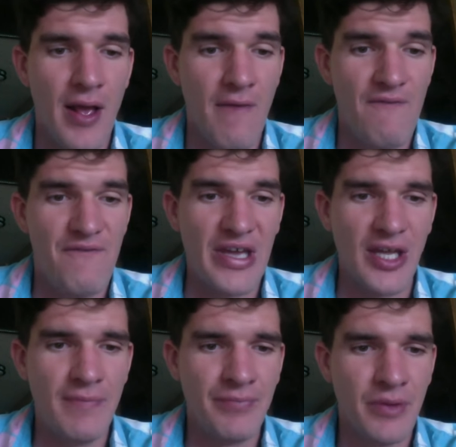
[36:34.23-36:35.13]

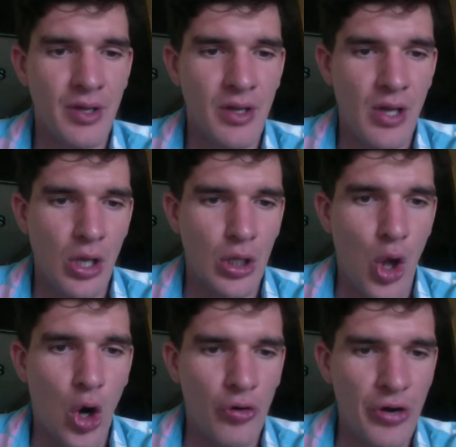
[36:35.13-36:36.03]
finland
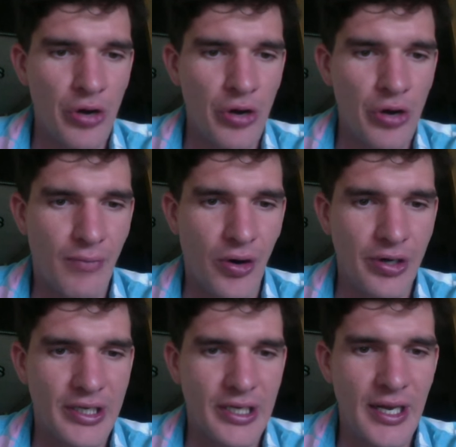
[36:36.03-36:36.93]
lauri
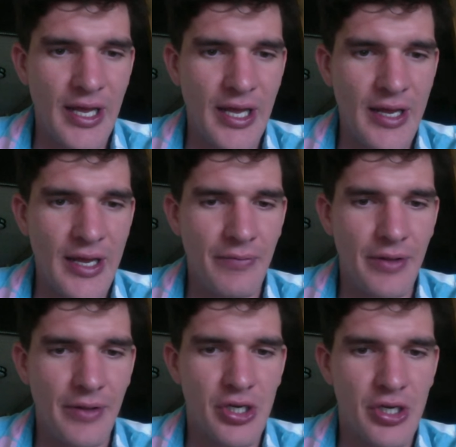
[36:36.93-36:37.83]
markkanen
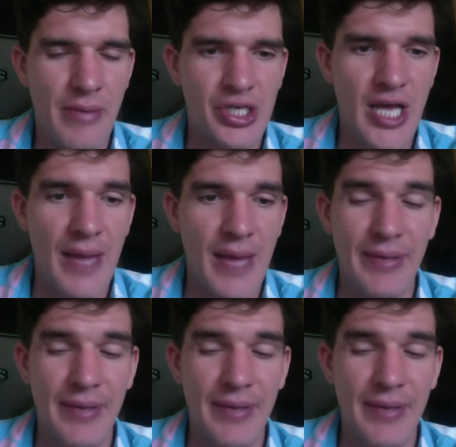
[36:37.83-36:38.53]
it's good to mention him he